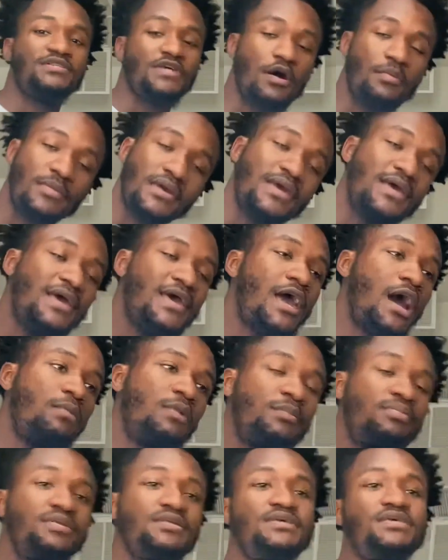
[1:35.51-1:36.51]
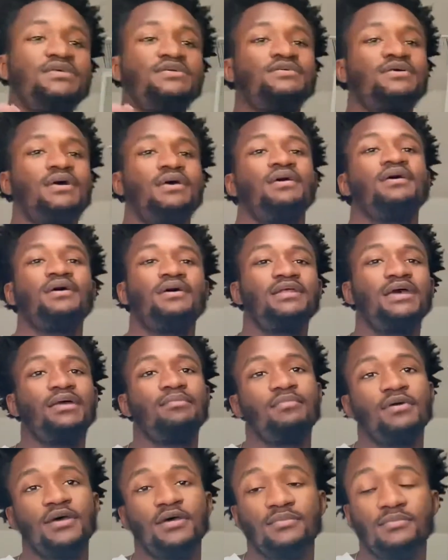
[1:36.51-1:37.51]
Help me, help me, please. And
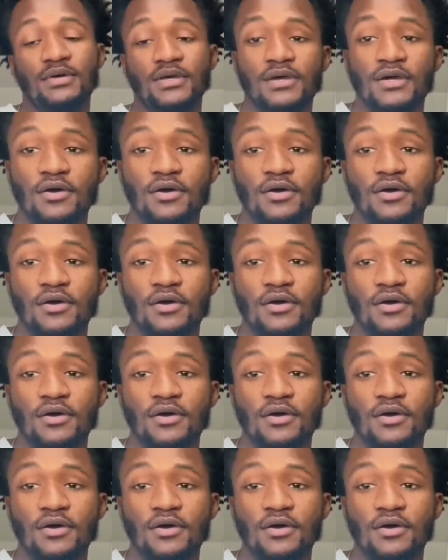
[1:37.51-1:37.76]
amen.